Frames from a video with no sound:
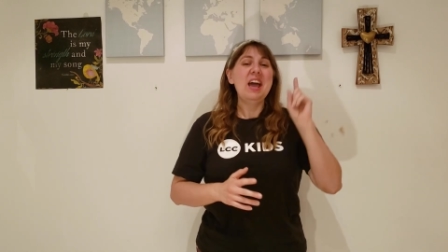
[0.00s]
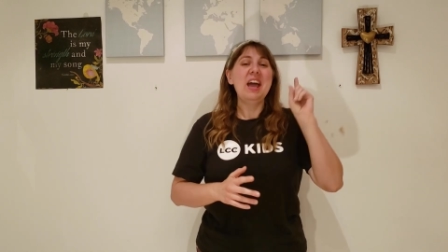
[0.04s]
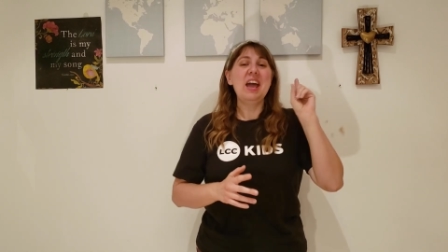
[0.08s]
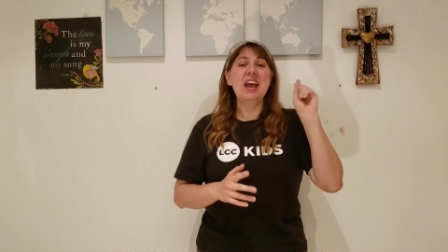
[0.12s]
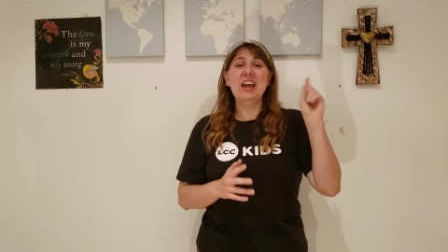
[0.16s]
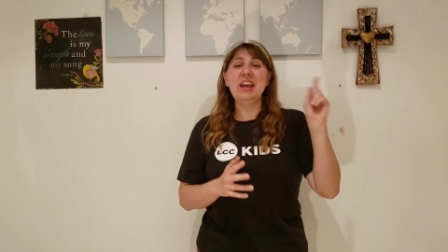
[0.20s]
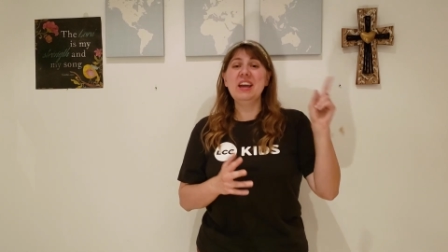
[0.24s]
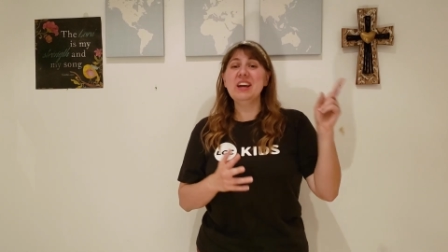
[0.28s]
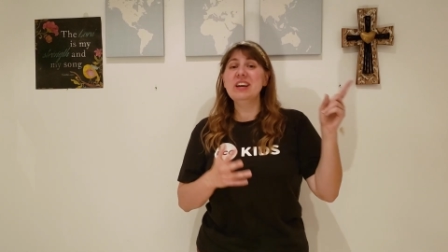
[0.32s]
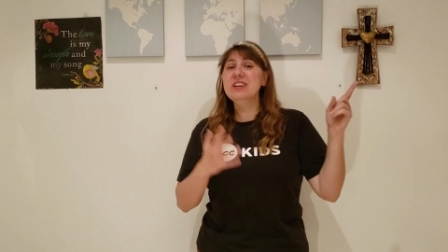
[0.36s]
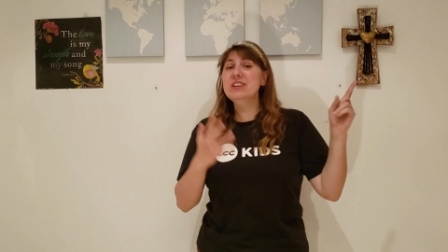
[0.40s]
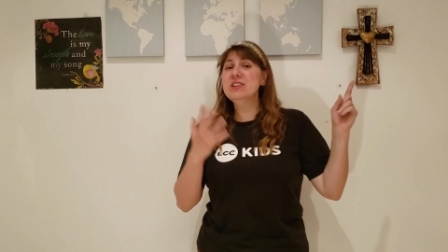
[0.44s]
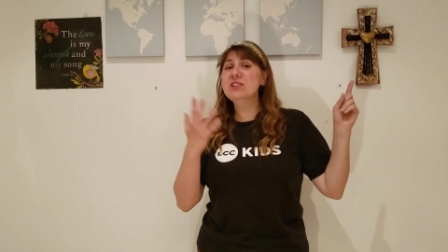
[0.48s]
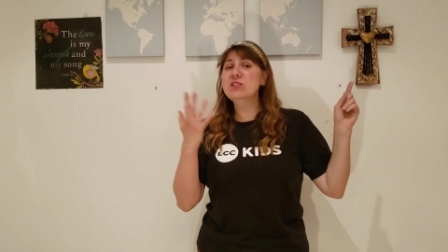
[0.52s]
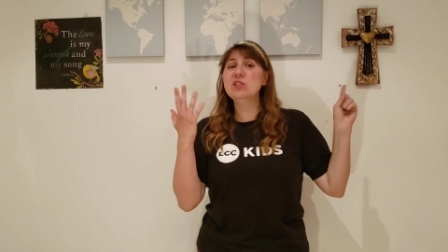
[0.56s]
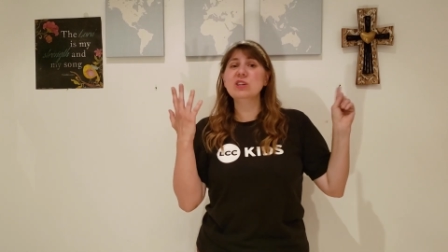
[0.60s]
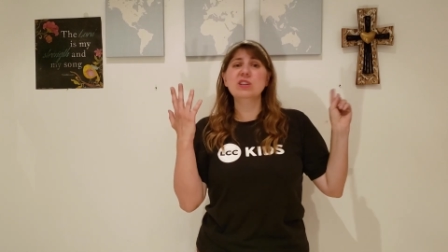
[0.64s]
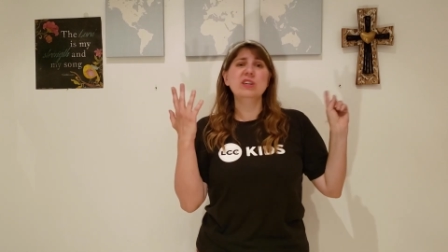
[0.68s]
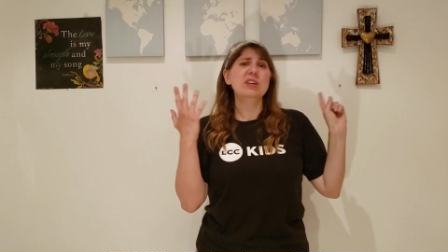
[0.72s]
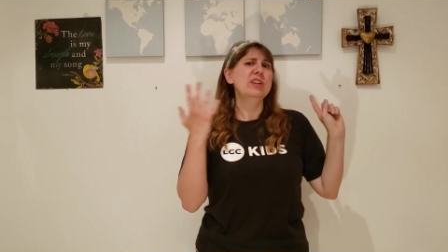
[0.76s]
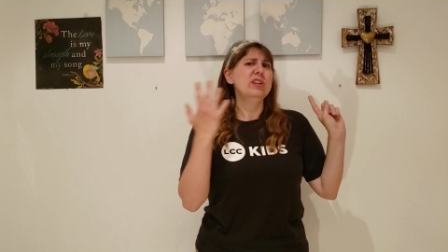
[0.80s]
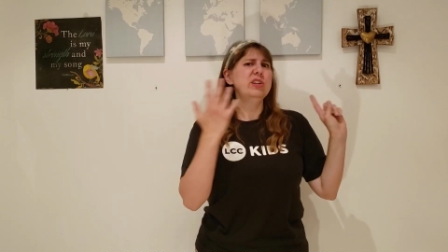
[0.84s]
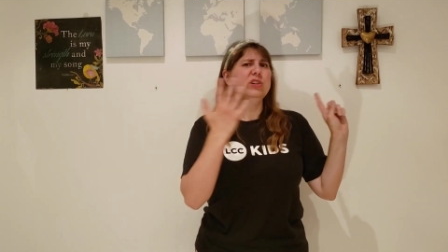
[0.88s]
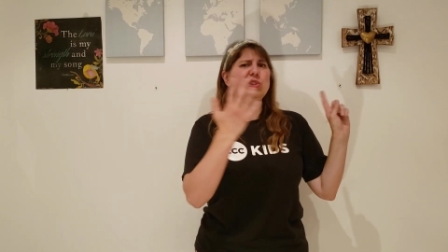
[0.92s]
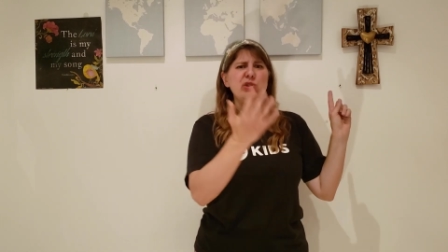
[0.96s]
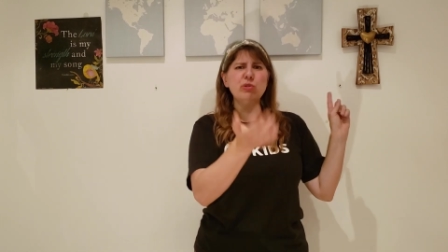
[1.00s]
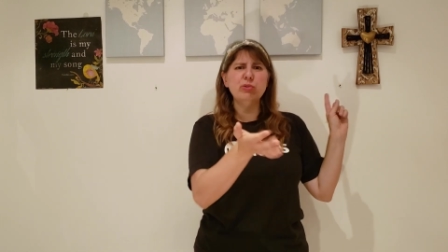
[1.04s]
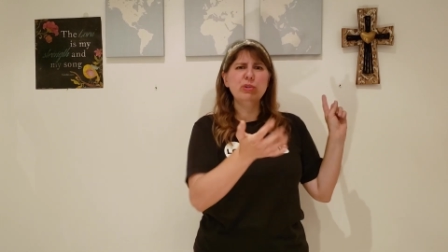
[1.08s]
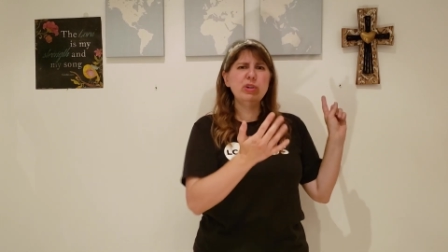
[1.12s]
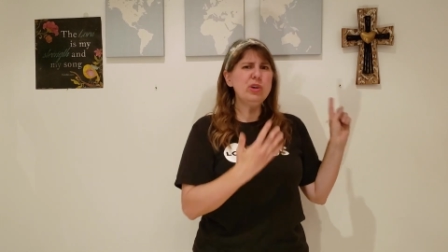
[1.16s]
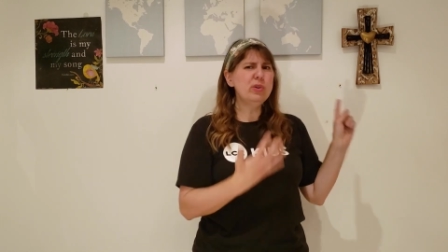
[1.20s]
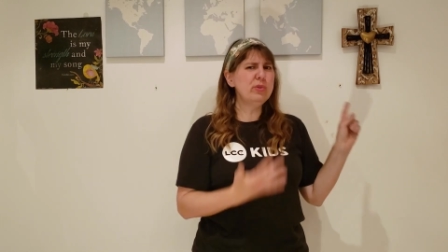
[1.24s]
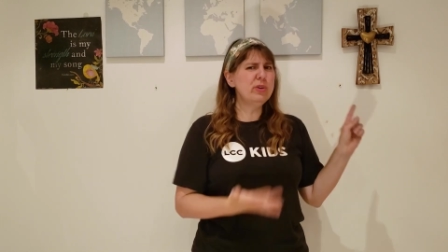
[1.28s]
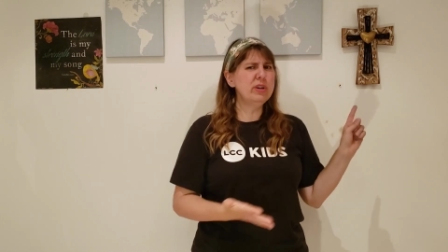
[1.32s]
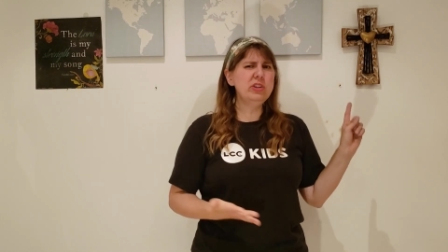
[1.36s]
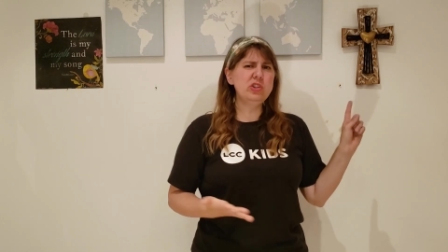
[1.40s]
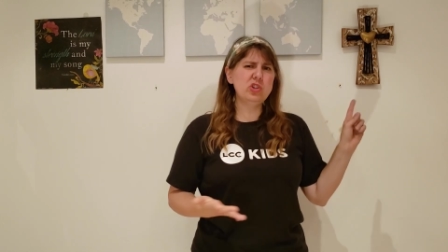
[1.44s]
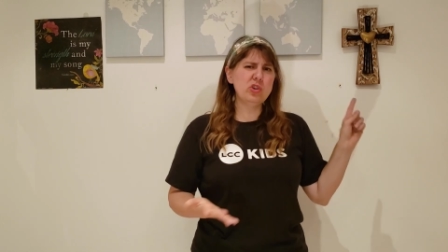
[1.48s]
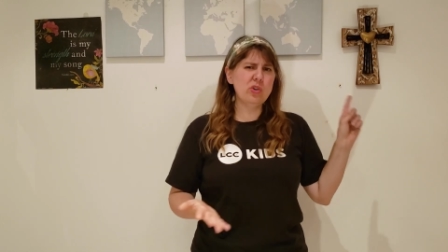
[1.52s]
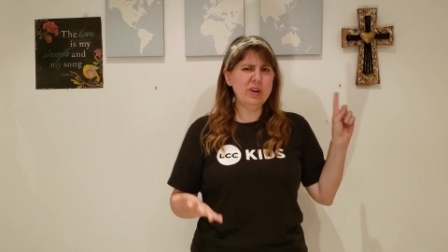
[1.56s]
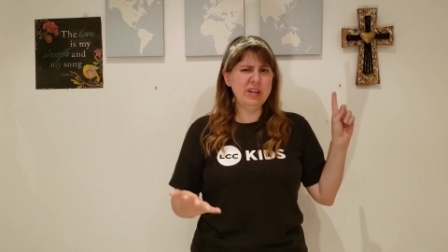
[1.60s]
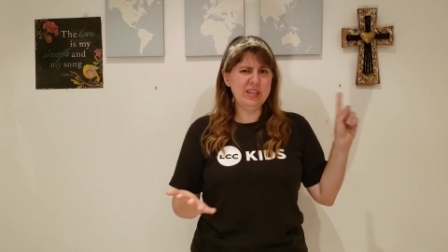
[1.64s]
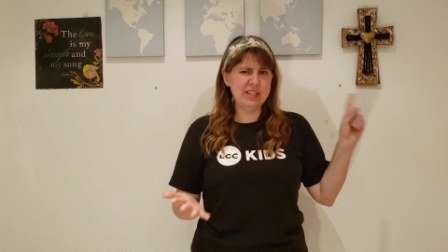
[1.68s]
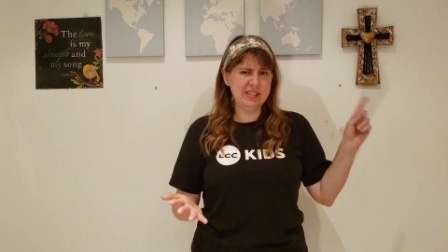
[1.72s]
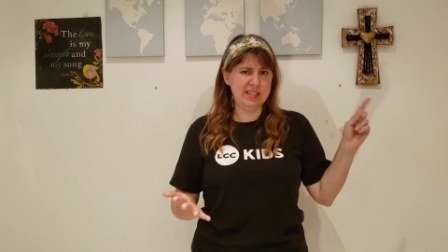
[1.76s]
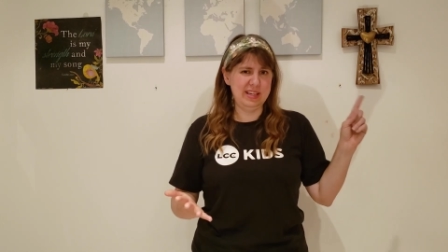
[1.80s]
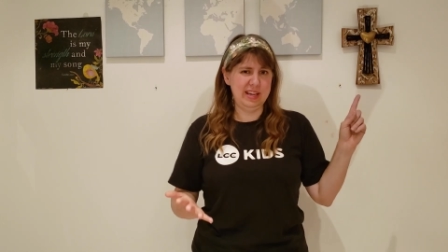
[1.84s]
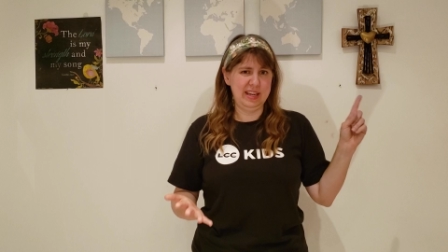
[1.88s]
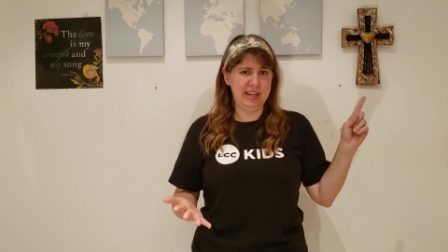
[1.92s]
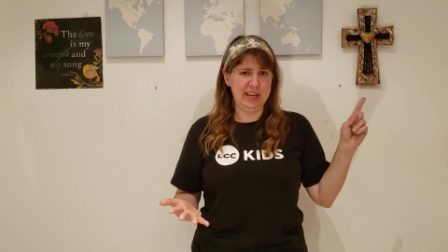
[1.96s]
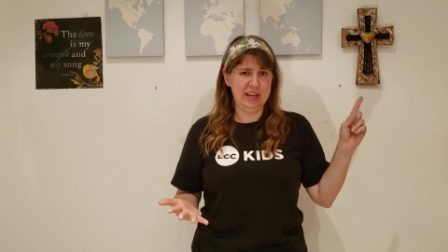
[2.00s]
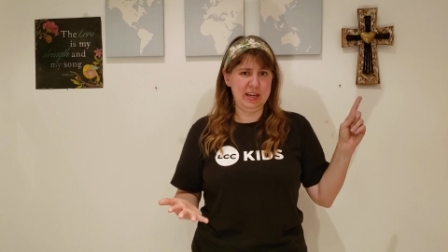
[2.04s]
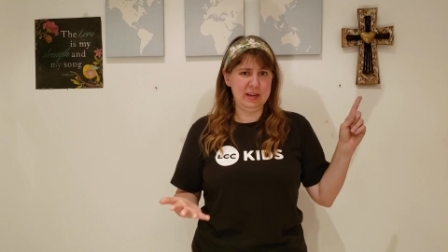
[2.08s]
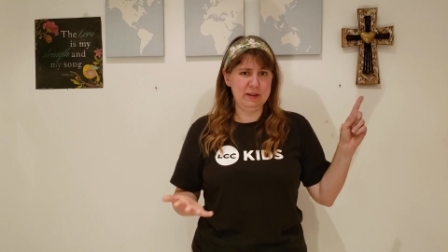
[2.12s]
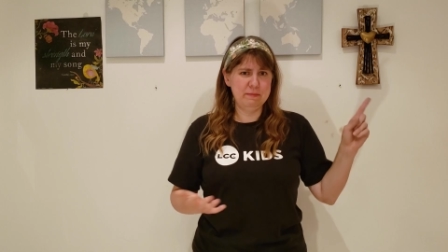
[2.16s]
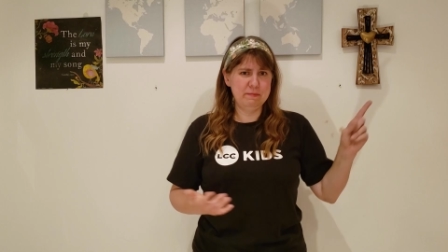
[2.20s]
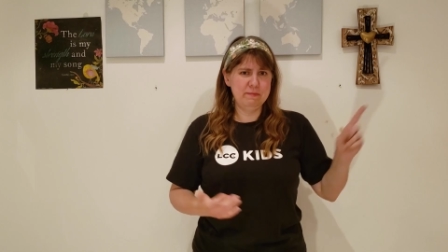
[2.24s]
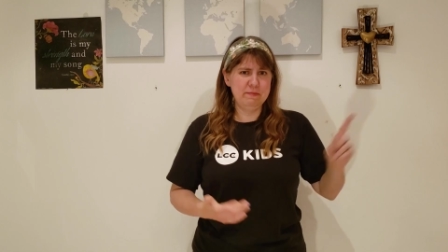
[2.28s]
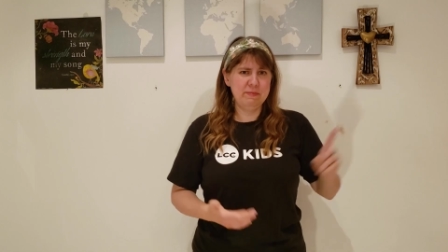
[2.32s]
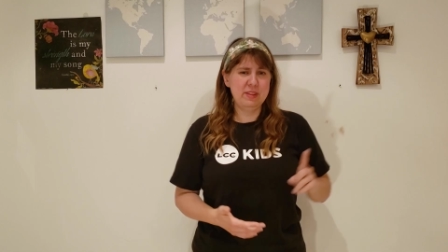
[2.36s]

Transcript: And do you enjoy singing?